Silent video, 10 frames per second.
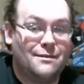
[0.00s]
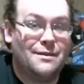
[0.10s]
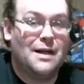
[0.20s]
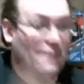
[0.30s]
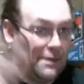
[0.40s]

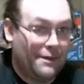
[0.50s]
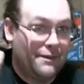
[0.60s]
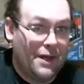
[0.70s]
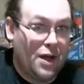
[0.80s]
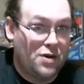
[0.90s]
I mean,
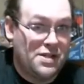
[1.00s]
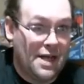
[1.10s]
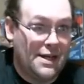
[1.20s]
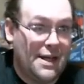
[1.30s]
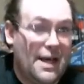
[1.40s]
they are
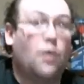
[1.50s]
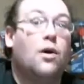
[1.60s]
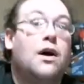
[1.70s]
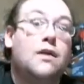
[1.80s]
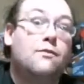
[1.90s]
signed now,
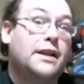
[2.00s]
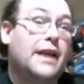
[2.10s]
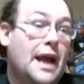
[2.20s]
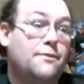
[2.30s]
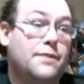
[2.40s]
but they
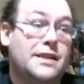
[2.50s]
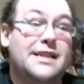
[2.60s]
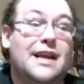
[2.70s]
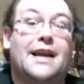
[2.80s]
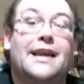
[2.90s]
hadn't been
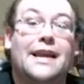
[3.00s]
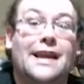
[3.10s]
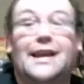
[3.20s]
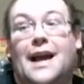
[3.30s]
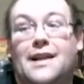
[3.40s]
signed
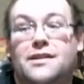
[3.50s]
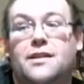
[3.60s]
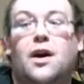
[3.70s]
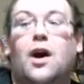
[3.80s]
yet.